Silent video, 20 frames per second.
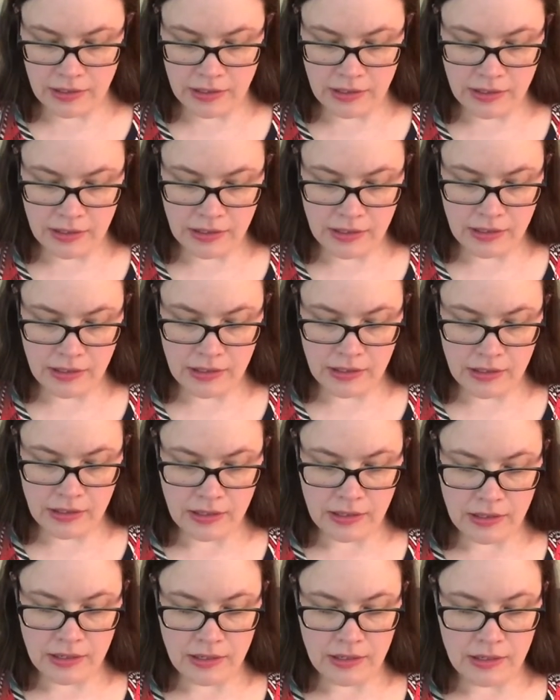
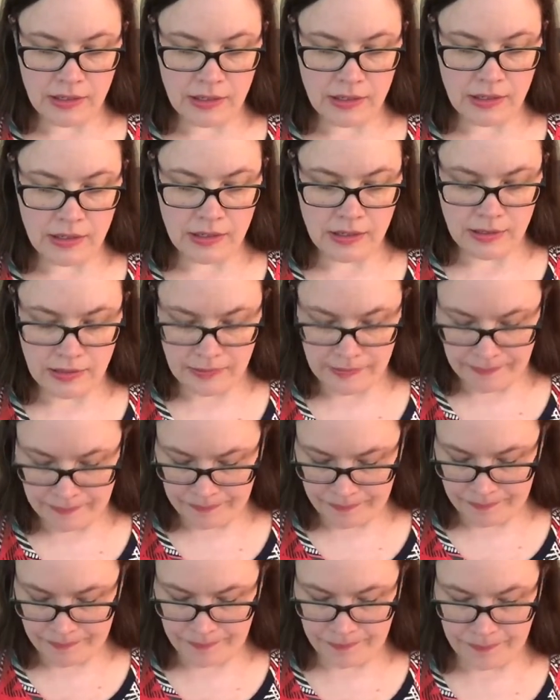
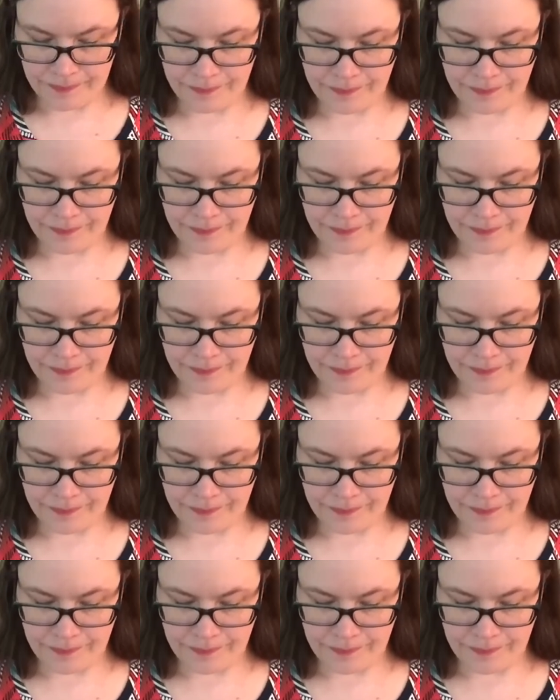[no speech]